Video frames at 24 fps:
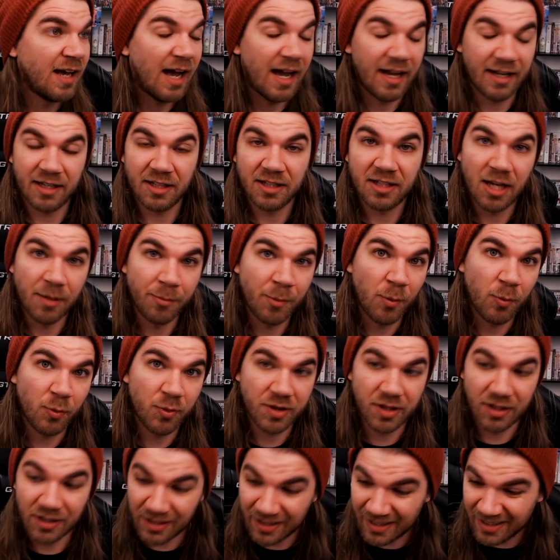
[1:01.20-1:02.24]
I could come up
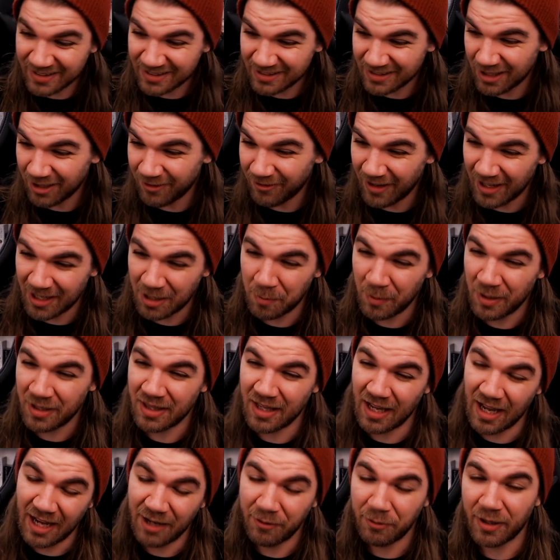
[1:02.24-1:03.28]
with a list of anime
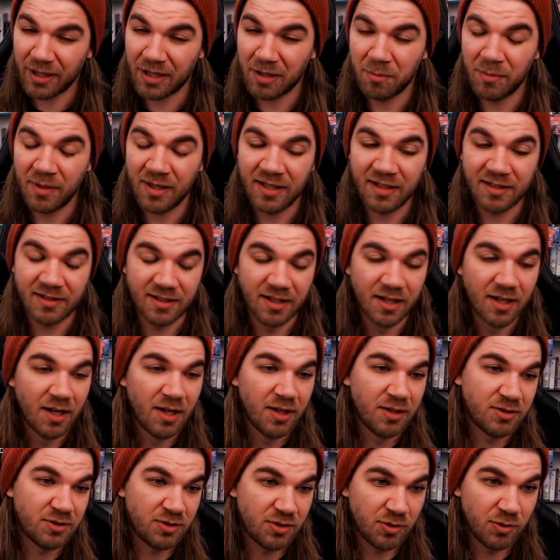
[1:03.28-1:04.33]
that I recommend
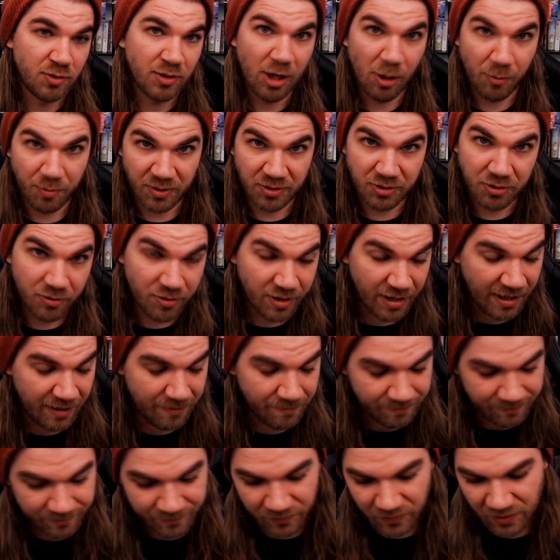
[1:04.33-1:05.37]
to help you do that.
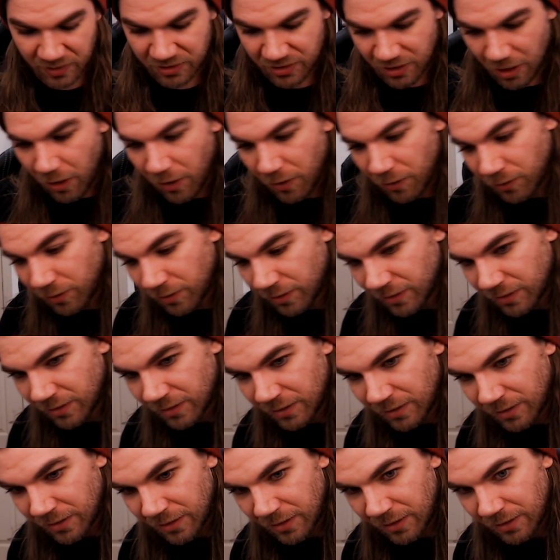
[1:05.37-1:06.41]
So
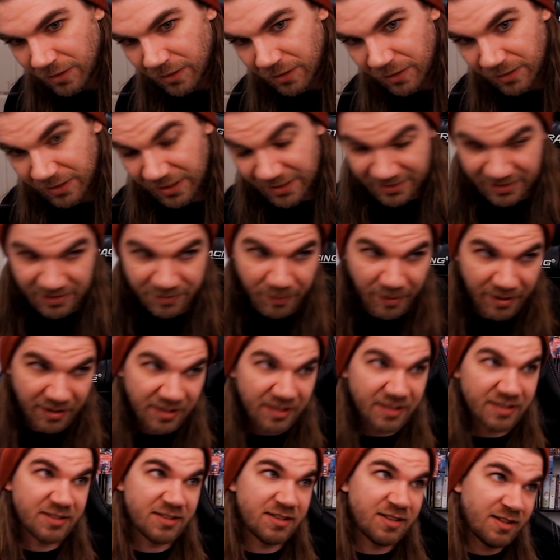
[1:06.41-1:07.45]
this is my
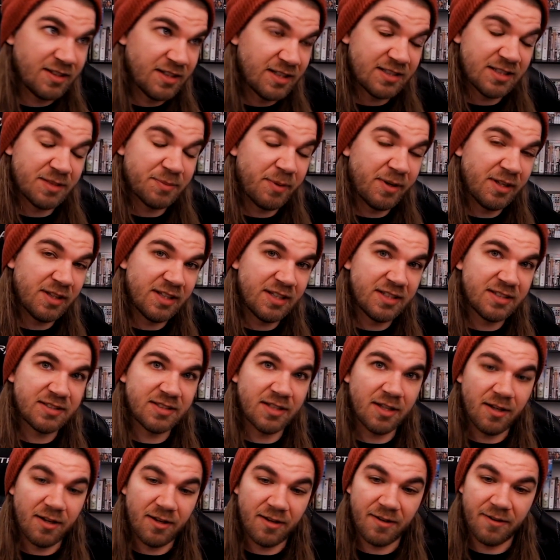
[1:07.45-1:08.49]
list. This is my
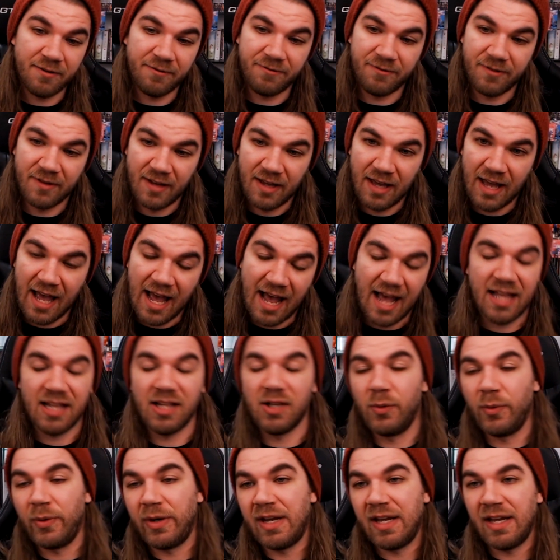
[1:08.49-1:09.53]
list of
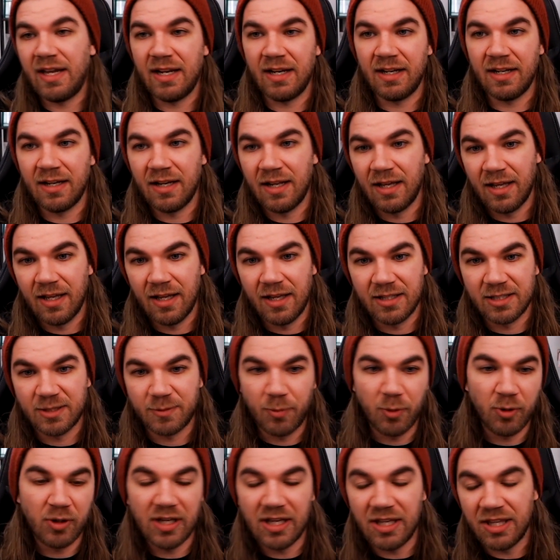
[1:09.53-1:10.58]
Halloween
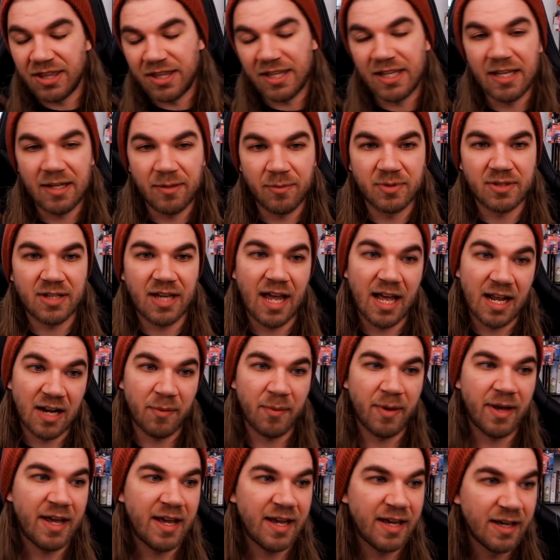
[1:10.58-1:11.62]
spooky themed
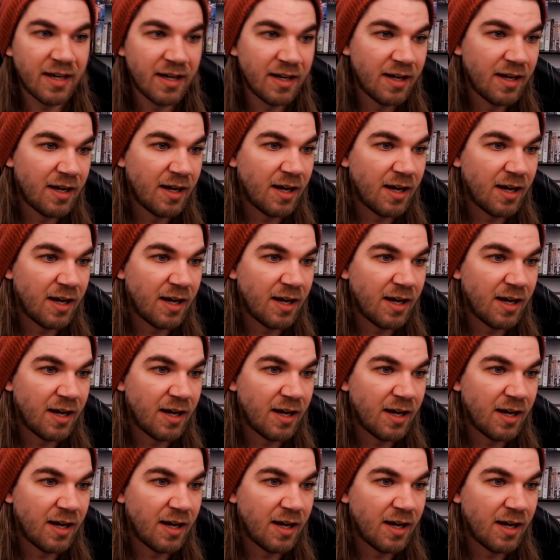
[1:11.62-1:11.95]
anime.